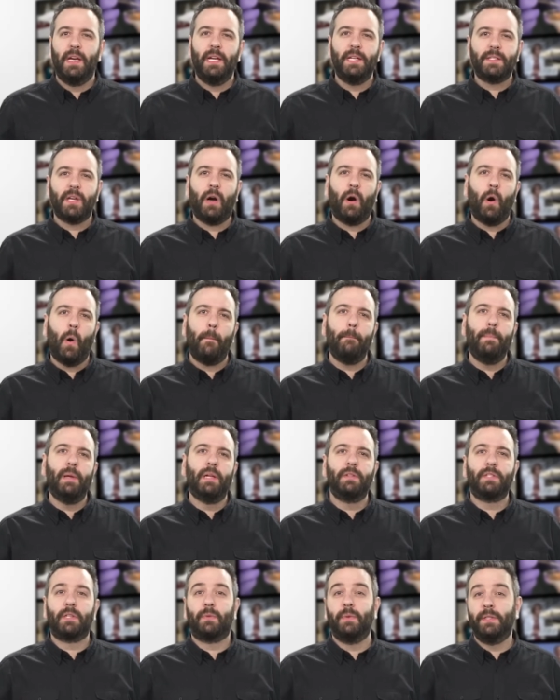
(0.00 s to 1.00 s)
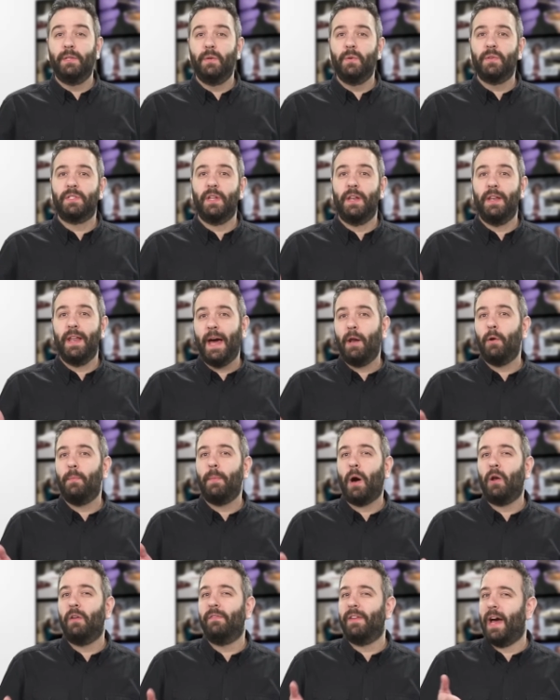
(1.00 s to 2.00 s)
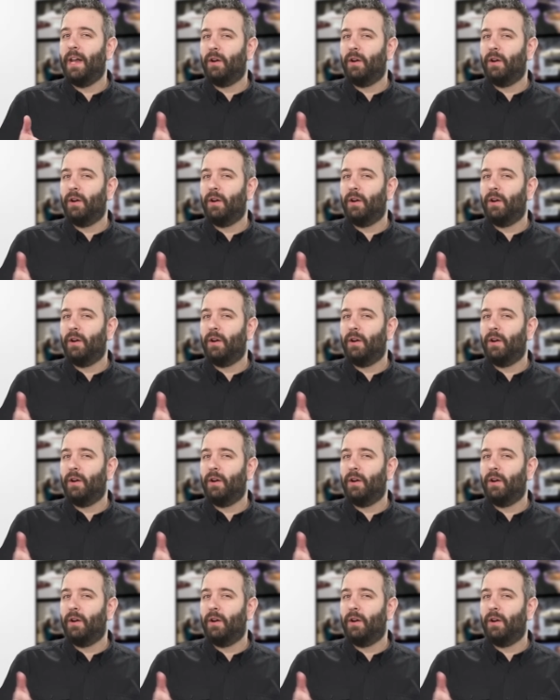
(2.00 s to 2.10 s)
it's a home built to reduce the net amount of